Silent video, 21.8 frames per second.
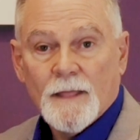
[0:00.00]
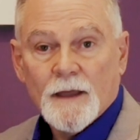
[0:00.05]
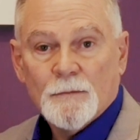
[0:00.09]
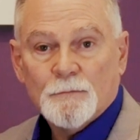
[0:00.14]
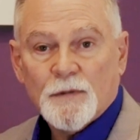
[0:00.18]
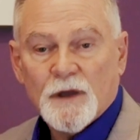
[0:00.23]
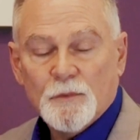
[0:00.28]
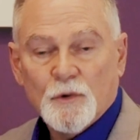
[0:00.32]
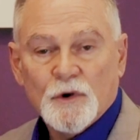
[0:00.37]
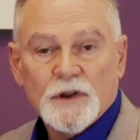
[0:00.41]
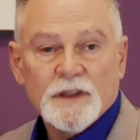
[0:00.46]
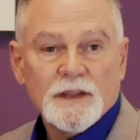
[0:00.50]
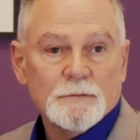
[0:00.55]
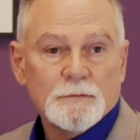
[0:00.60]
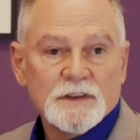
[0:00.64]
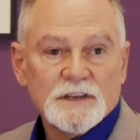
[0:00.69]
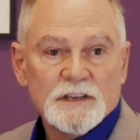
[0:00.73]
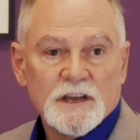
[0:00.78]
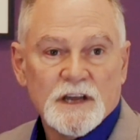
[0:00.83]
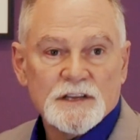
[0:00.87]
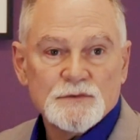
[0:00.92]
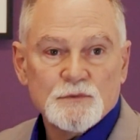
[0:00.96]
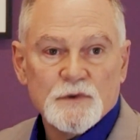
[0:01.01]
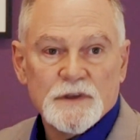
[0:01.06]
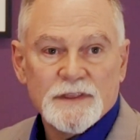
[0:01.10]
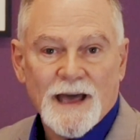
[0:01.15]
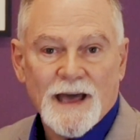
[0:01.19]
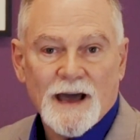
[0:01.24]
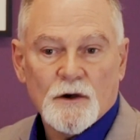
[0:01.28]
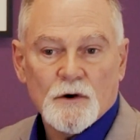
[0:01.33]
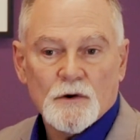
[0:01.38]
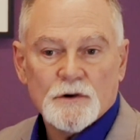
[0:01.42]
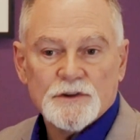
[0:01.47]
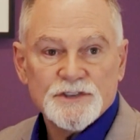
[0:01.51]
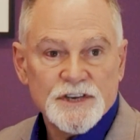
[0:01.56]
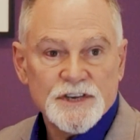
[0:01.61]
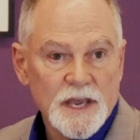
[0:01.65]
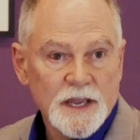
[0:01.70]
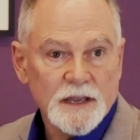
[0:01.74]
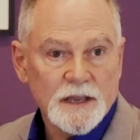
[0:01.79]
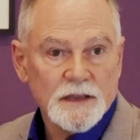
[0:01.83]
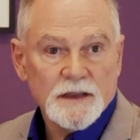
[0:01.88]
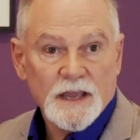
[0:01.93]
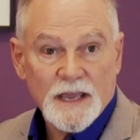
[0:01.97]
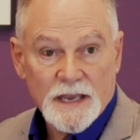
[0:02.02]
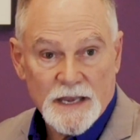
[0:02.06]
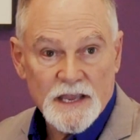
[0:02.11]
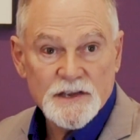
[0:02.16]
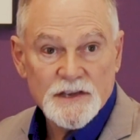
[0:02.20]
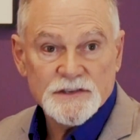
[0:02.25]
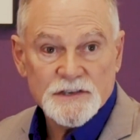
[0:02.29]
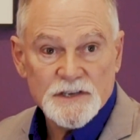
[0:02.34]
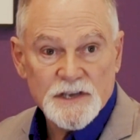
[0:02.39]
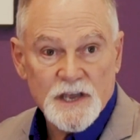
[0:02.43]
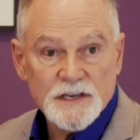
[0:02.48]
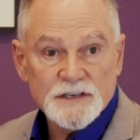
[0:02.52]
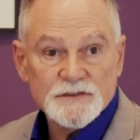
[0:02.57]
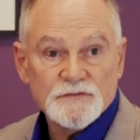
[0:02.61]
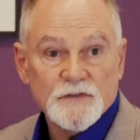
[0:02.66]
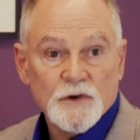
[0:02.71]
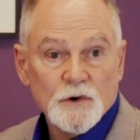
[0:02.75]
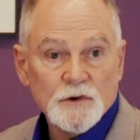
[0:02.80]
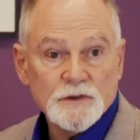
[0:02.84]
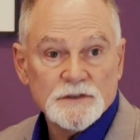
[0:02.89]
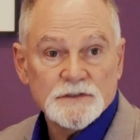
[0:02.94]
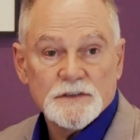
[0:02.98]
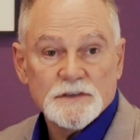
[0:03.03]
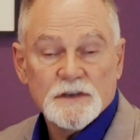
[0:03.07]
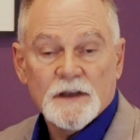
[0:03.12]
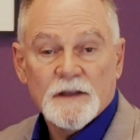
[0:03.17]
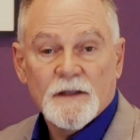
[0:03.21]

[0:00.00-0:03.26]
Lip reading: by putting them in touch with our check and ACH folks